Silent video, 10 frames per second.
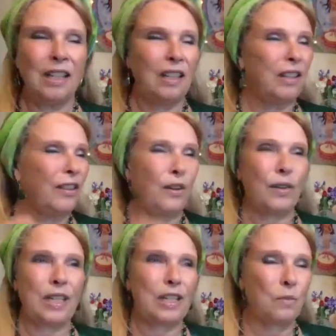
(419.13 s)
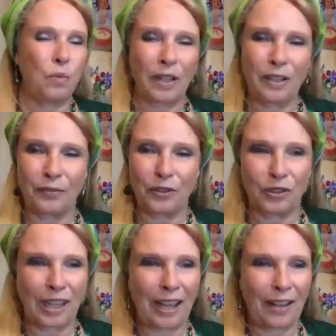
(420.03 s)
though it is wonderful
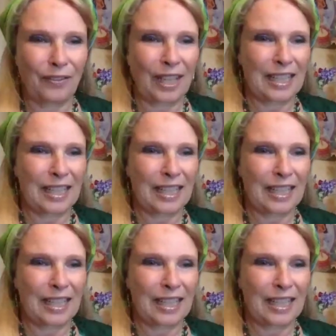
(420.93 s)
to have that